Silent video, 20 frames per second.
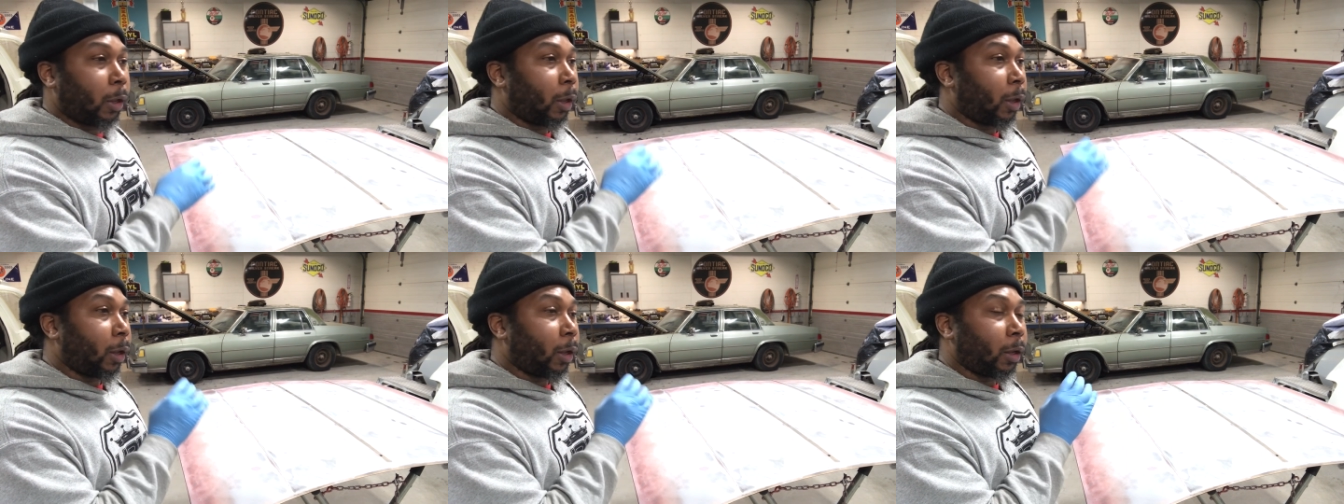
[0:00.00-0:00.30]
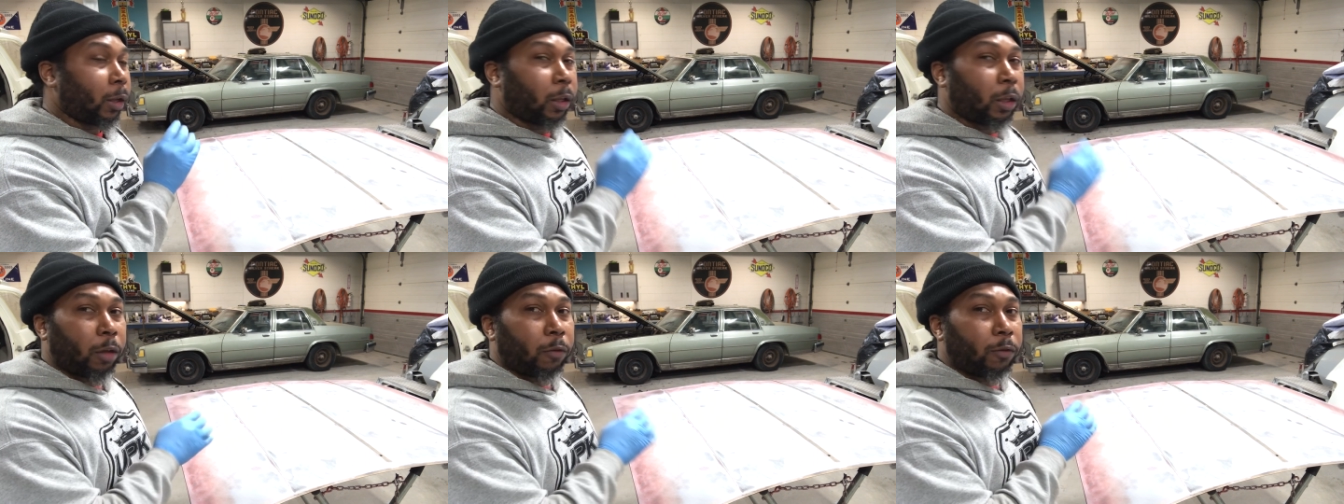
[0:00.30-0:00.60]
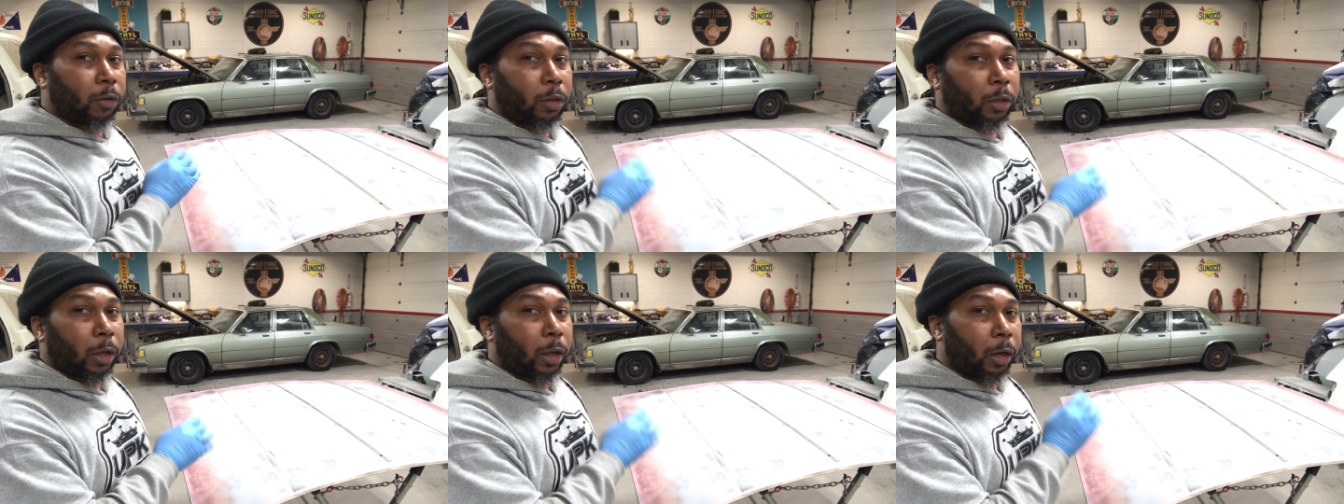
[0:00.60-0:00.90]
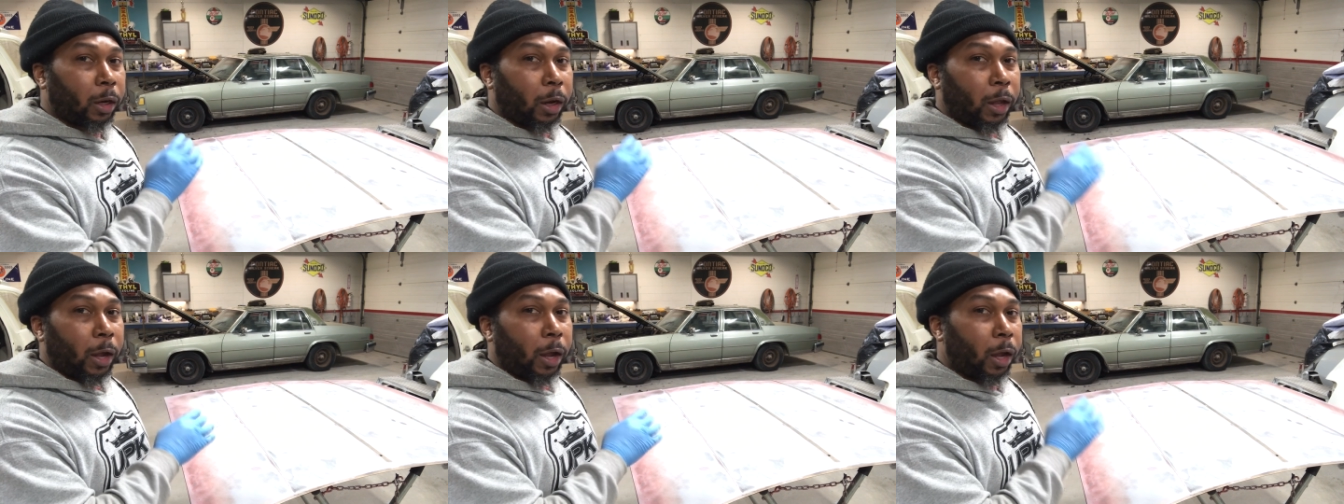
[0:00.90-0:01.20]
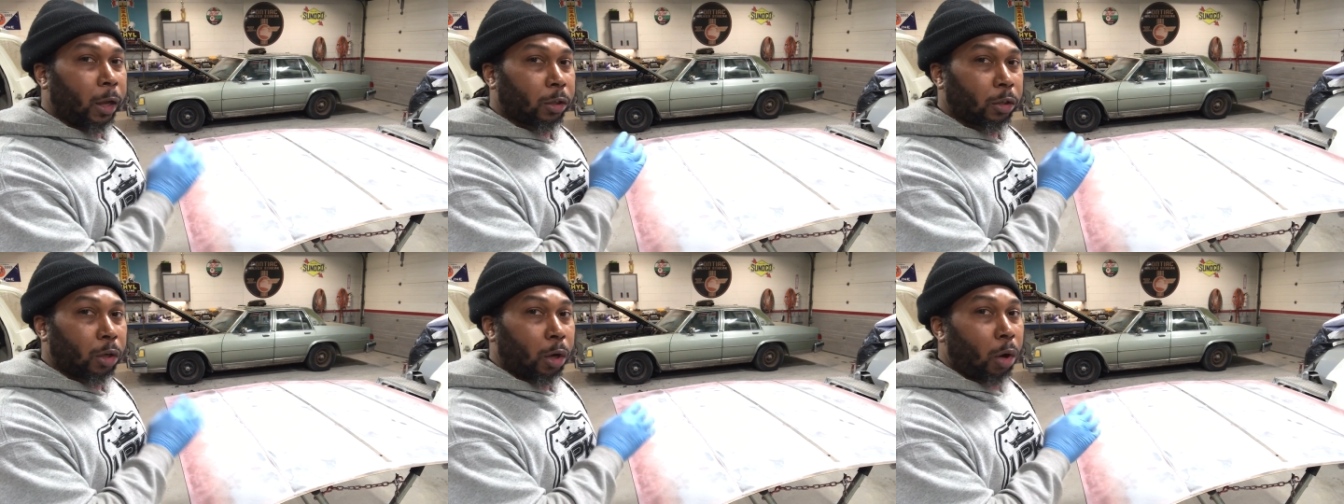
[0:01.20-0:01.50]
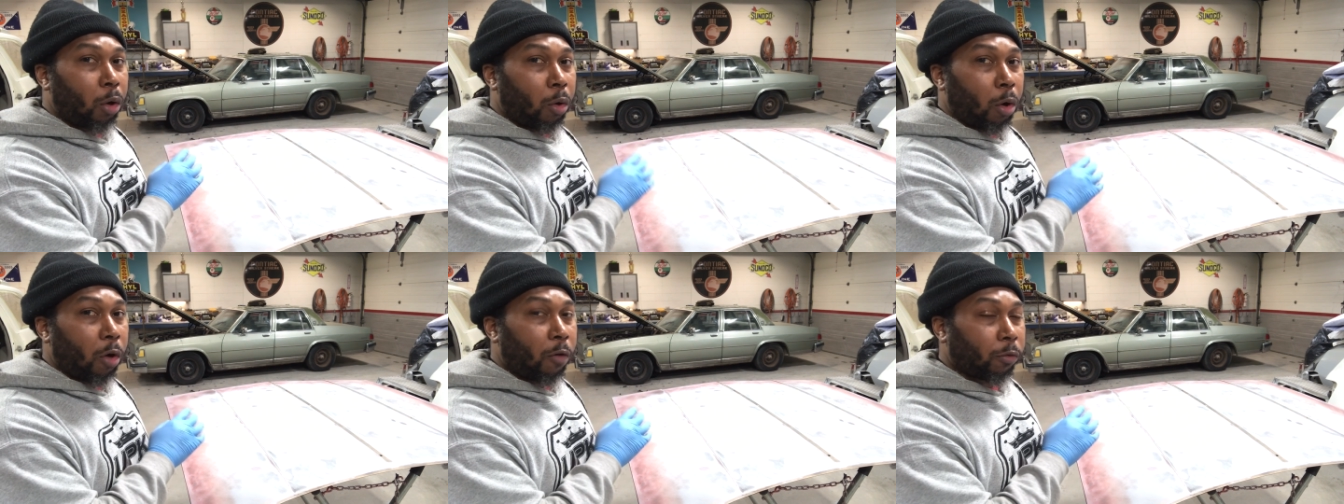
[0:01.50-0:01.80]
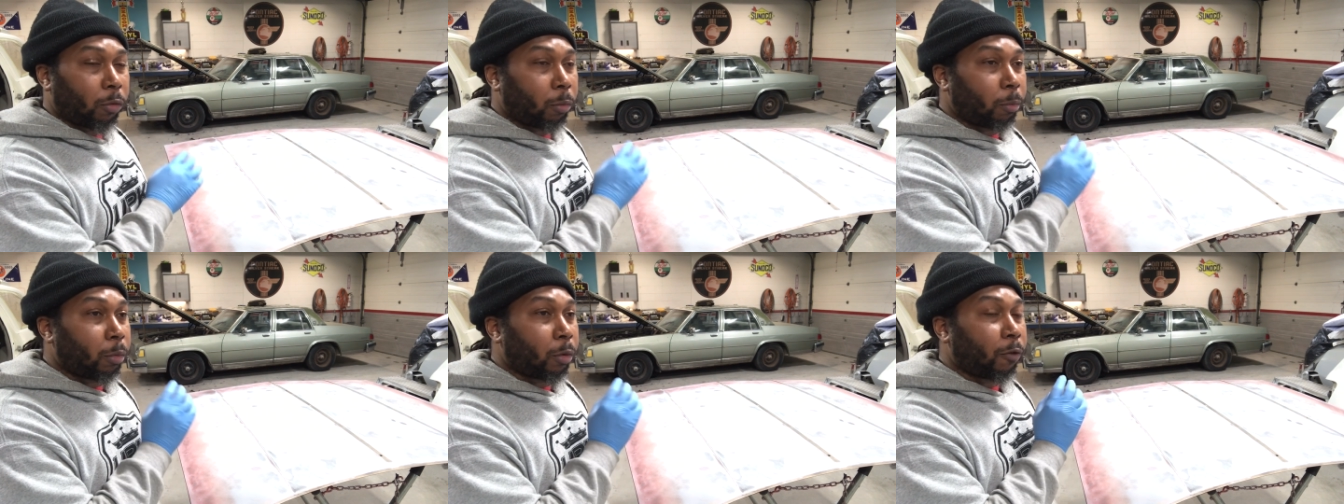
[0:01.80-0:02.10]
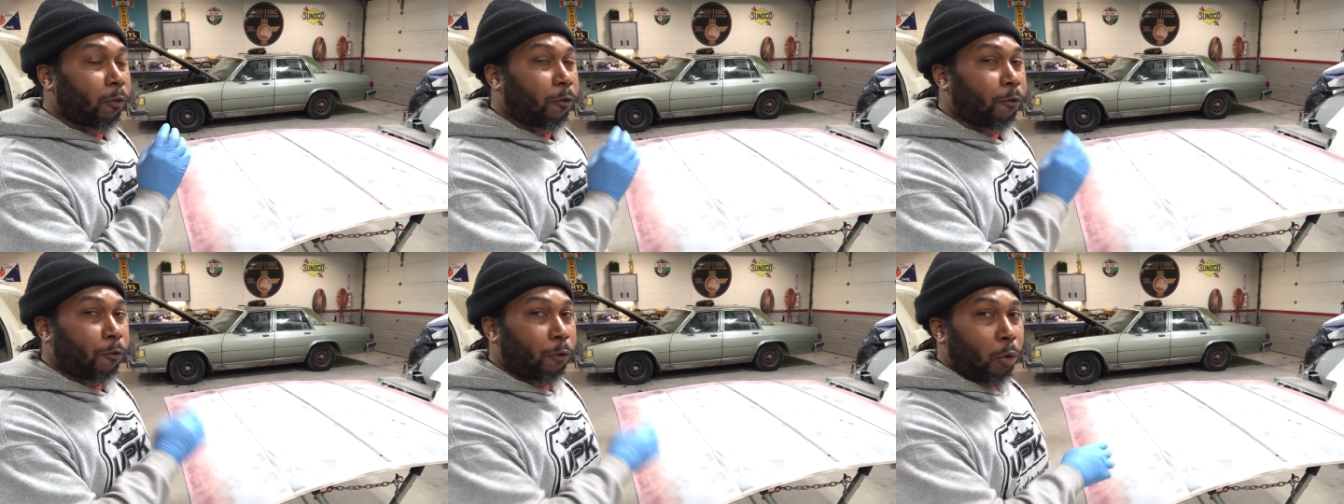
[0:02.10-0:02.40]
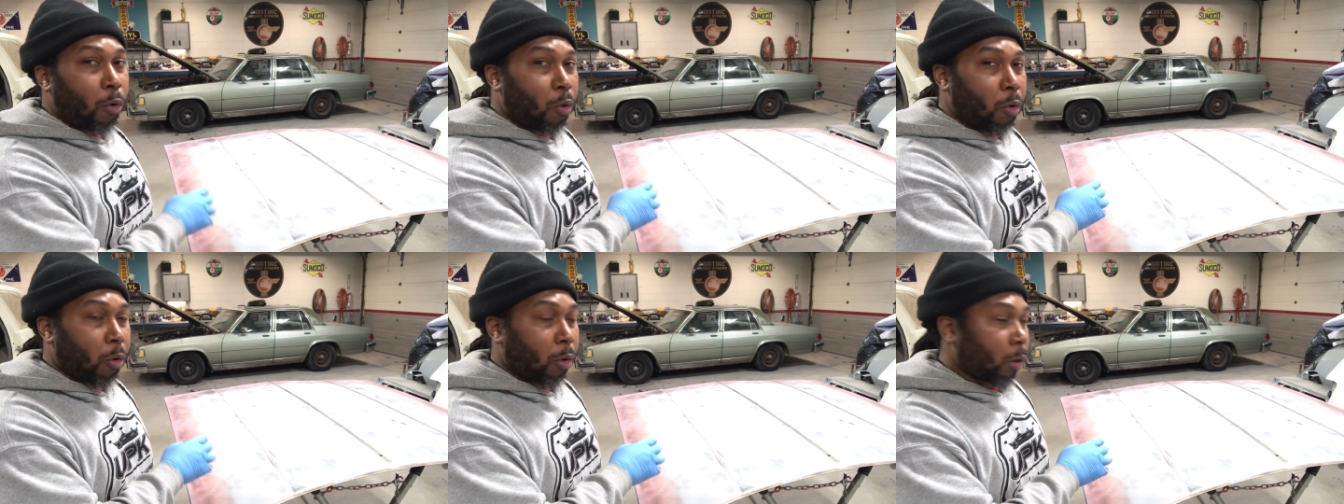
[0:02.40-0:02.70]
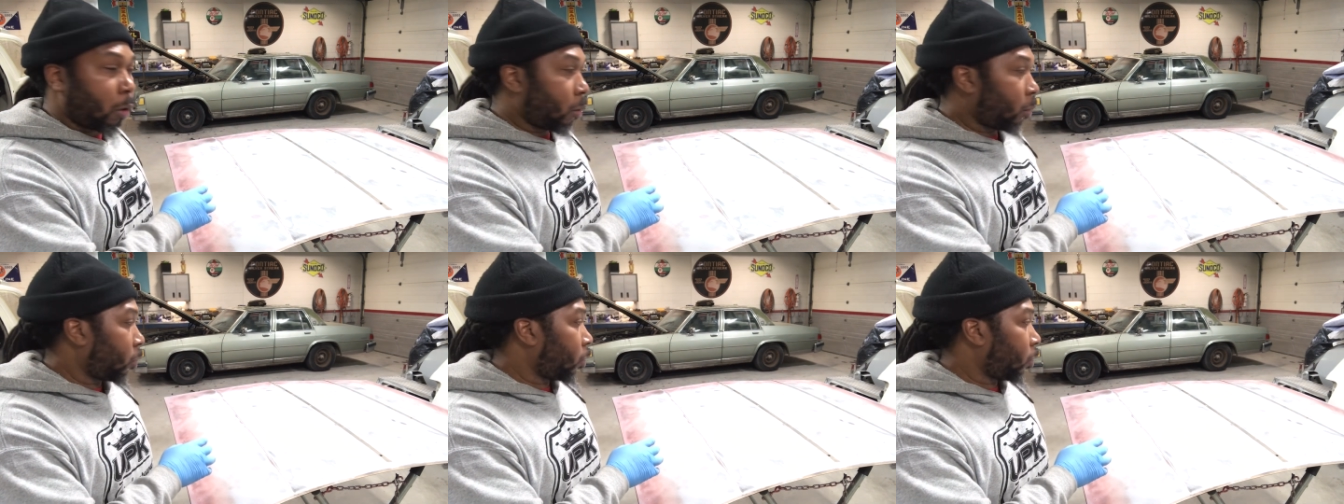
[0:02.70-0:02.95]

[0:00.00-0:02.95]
and give it that last go over before